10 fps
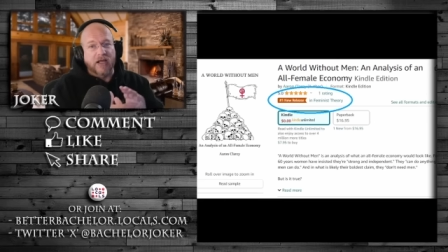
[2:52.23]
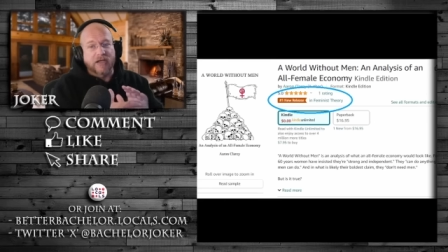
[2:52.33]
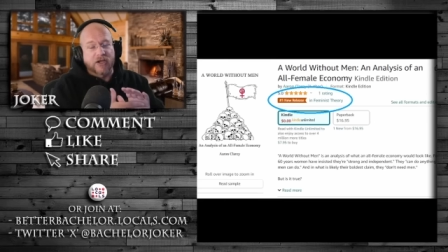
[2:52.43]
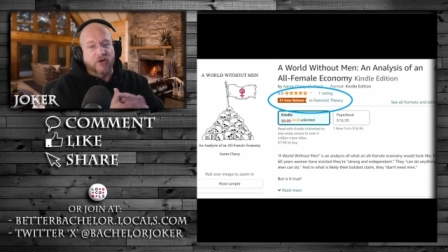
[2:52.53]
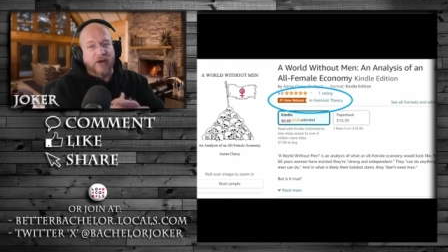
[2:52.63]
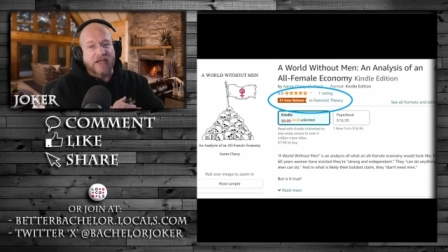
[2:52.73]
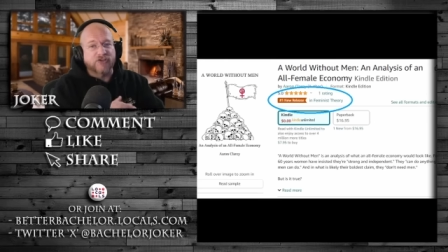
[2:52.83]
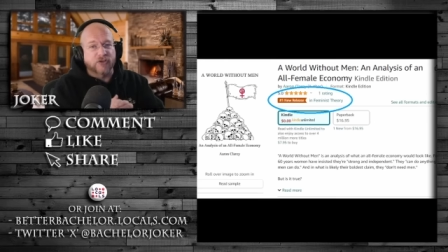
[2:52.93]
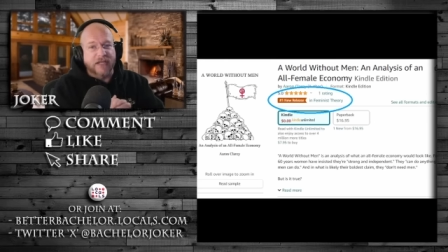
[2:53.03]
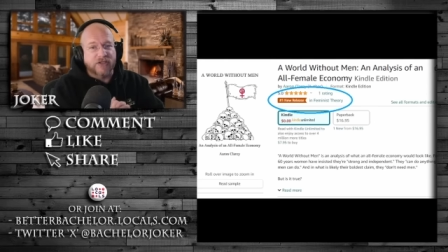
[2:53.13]

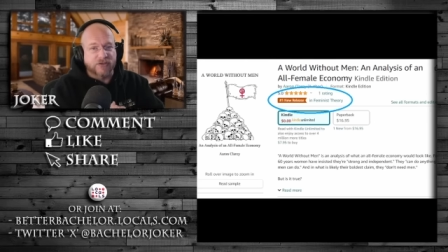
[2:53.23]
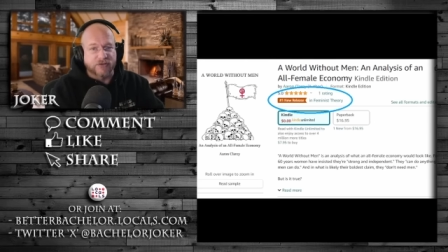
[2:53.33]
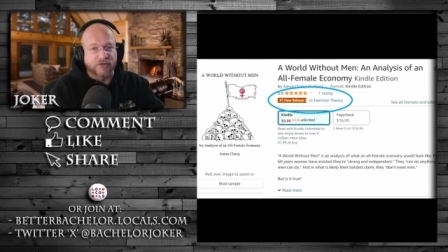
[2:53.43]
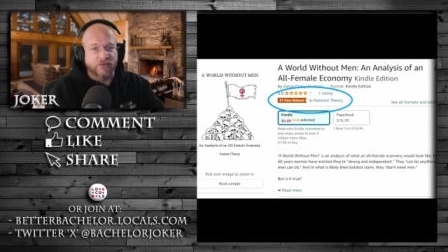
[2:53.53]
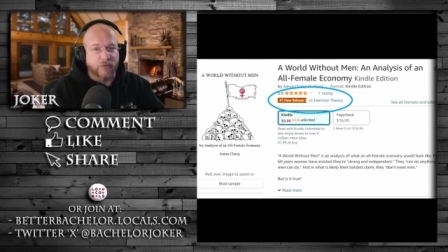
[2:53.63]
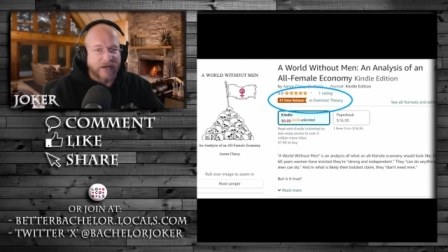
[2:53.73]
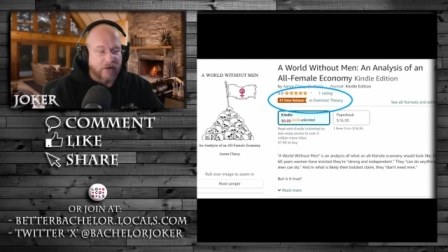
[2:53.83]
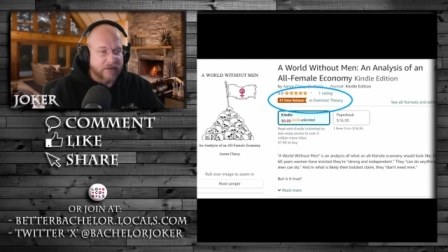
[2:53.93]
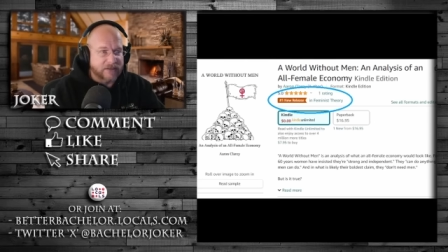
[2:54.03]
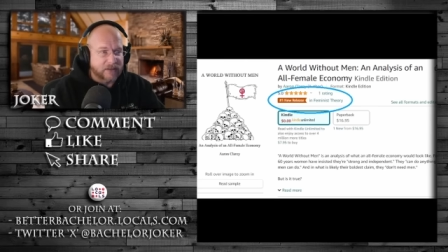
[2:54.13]
congratulations to
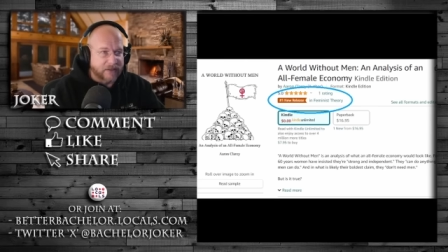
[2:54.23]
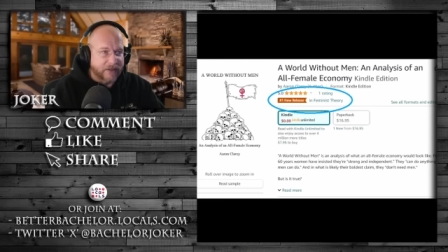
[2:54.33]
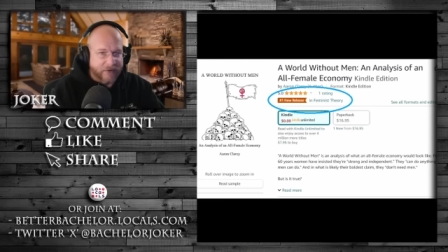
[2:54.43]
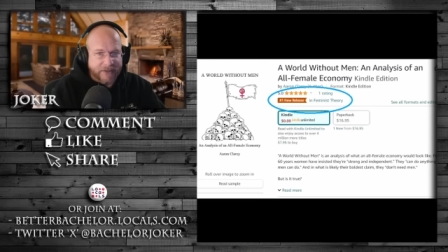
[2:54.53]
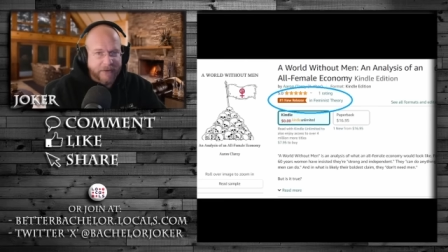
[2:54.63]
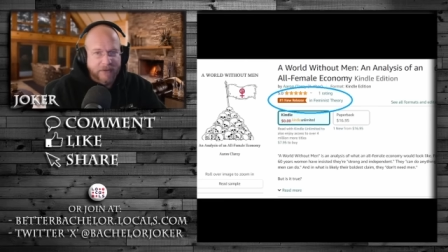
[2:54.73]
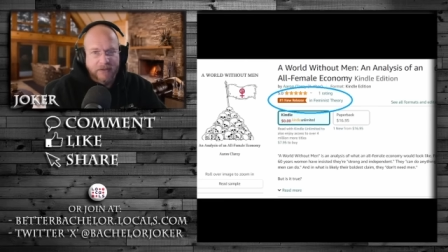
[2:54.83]
Aaron Clary.